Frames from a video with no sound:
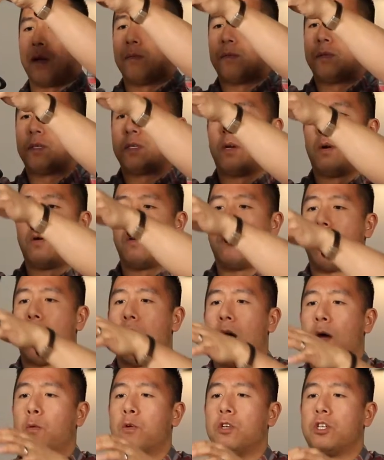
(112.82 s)
So
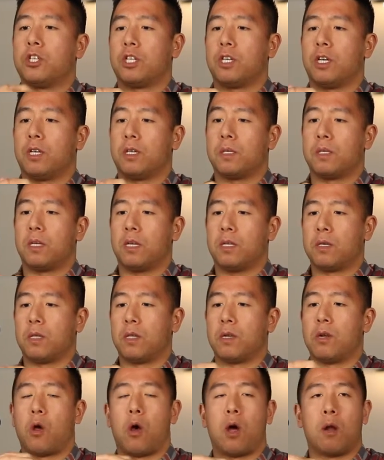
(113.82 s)
I would stick to
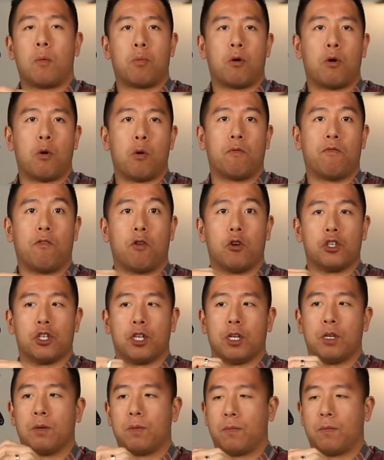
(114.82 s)
the non-pro version.